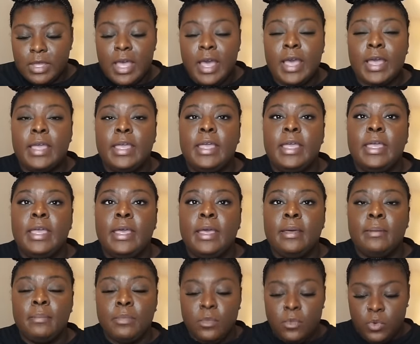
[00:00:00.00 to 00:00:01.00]
I
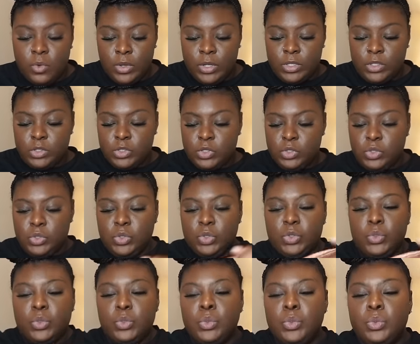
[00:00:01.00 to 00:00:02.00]
am going
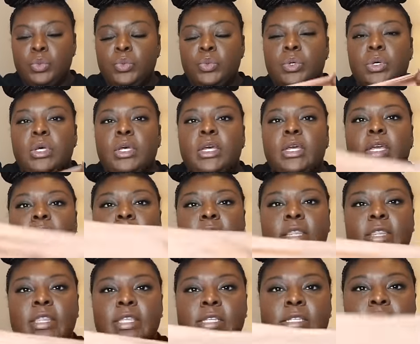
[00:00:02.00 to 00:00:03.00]
to
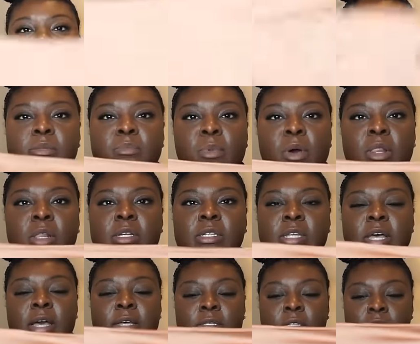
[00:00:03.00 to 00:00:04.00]
get this in a smaller
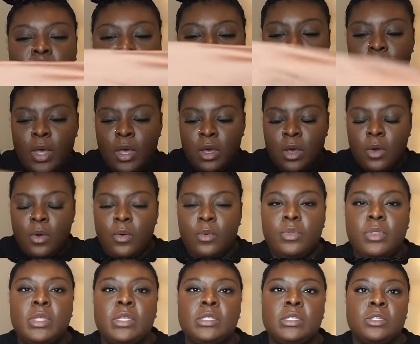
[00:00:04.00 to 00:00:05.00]
size as well.
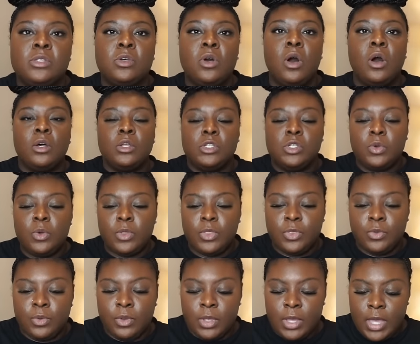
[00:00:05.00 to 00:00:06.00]
This is also a
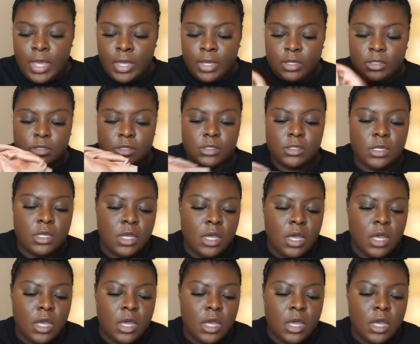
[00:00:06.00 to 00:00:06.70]
3X.